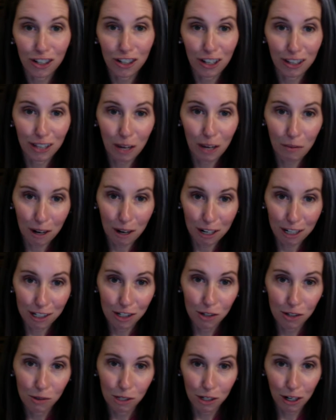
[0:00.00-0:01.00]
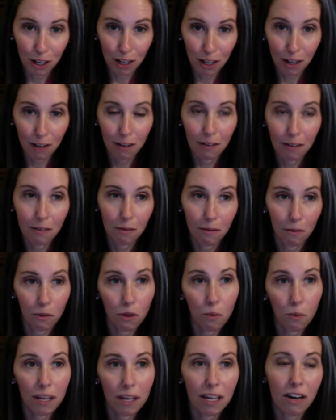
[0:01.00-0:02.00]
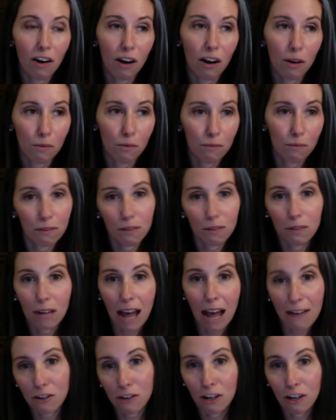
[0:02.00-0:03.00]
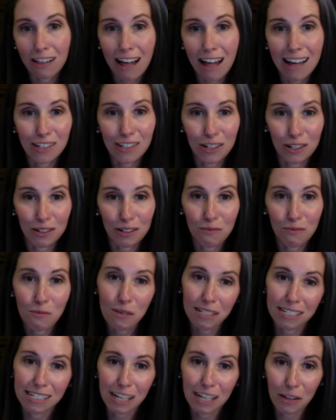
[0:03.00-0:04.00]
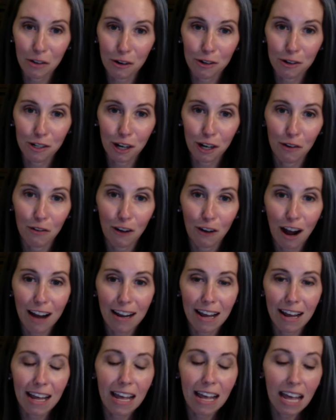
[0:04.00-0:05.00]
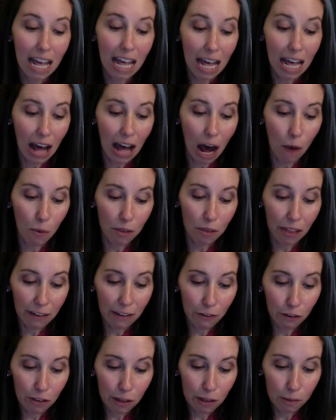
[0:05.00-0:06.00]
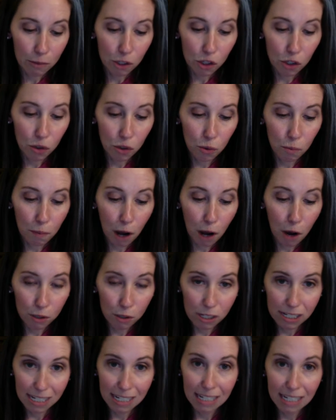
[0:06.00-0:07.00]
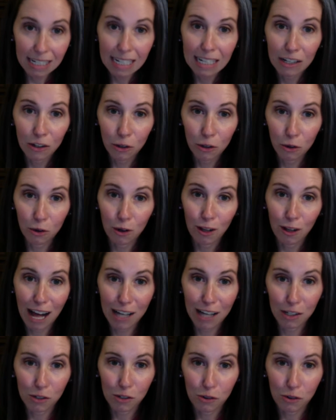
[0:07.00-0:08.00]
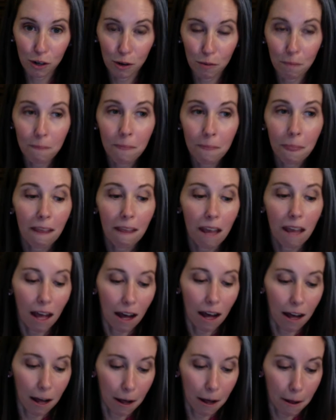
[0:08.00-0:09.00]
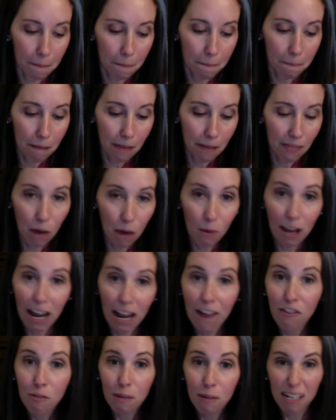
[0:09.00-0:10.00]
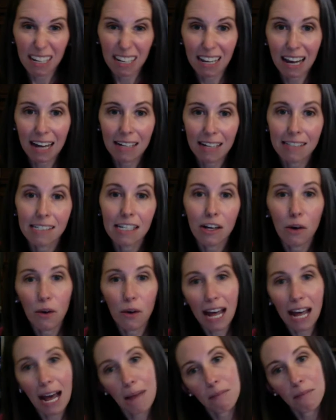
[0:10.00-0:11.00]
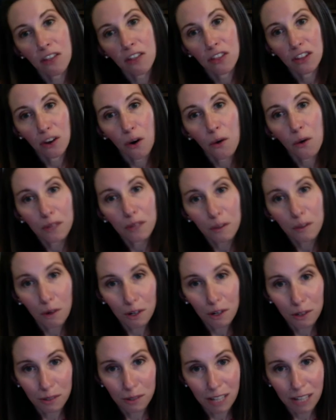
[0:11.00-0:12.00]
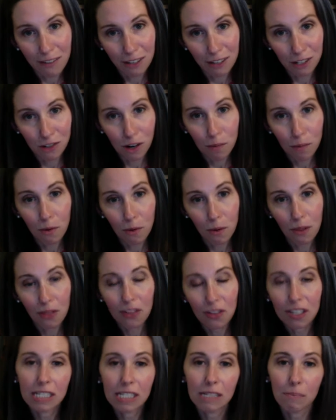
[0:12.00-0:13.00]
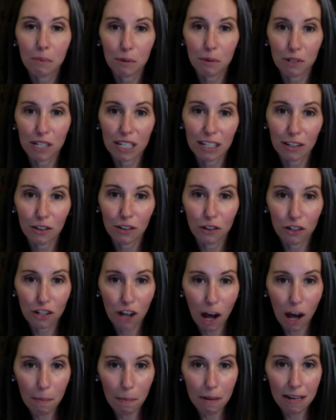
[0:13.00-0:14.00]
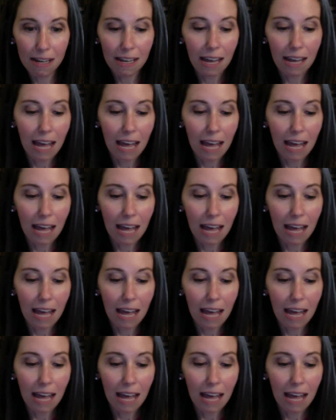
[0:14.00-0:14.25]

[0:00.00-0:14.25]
that they run into during the week after class on Wednesday, Thursday, or Friday, I would like for them to post it in Google Classroom. And that way everybody can kind of see, okay, I'm not the only one who's having trouble with this particular topic.